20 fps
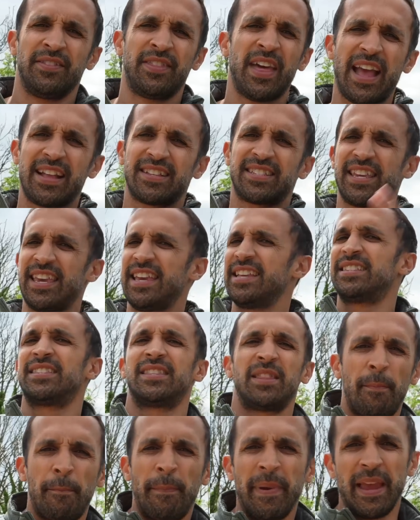That is
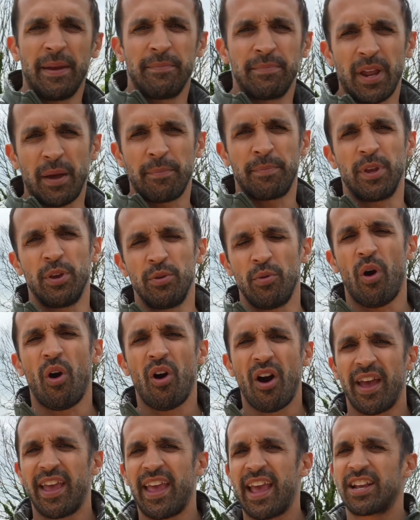the BMW
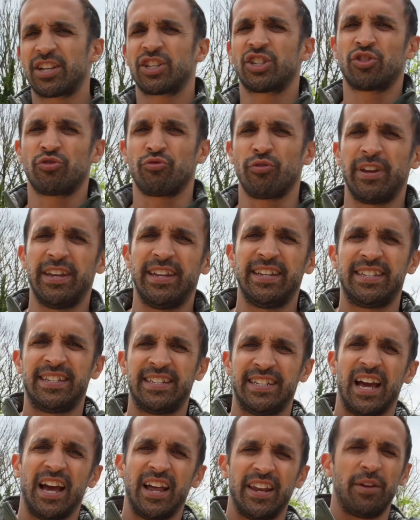iX3
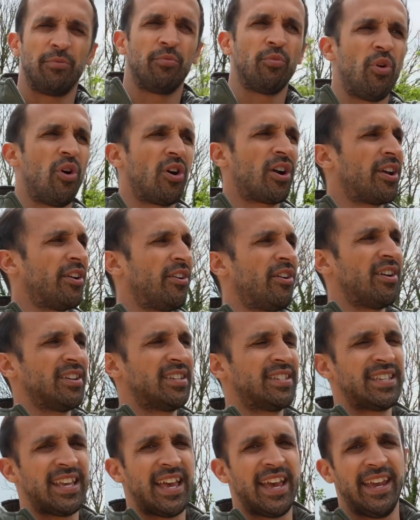done, and what can I
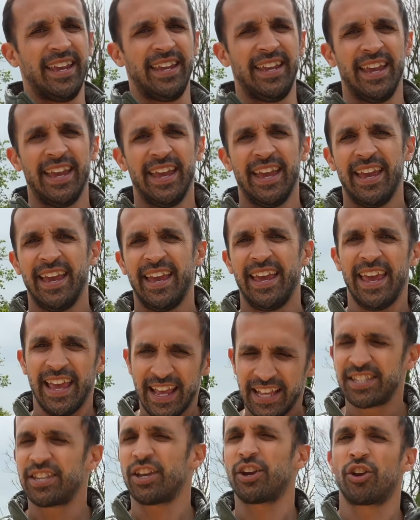say?
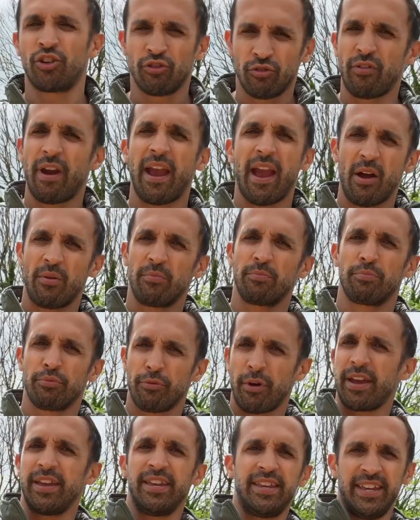It's a
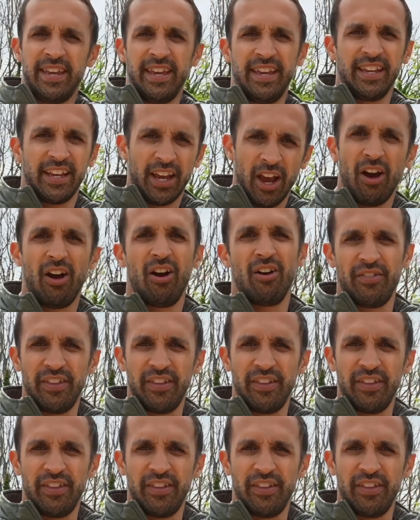groundbreaking car,